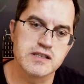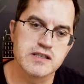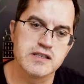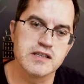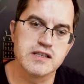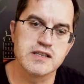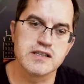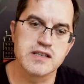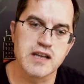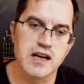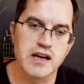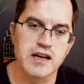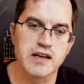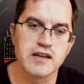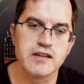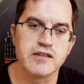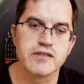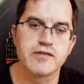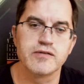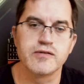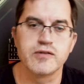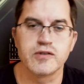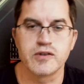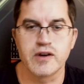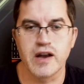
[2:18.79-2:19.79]
designed
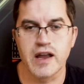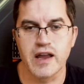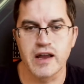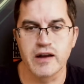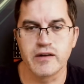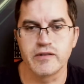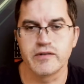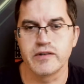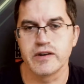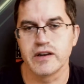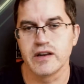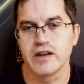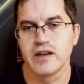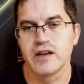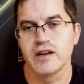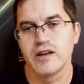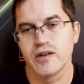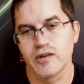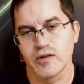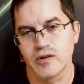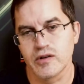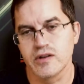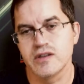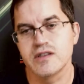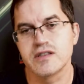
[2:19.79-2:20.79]
for every
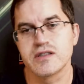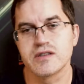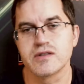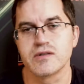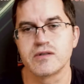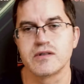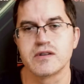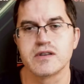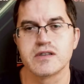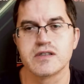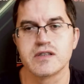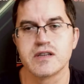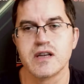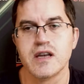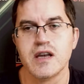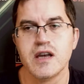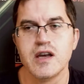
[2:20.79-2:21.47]
noise source.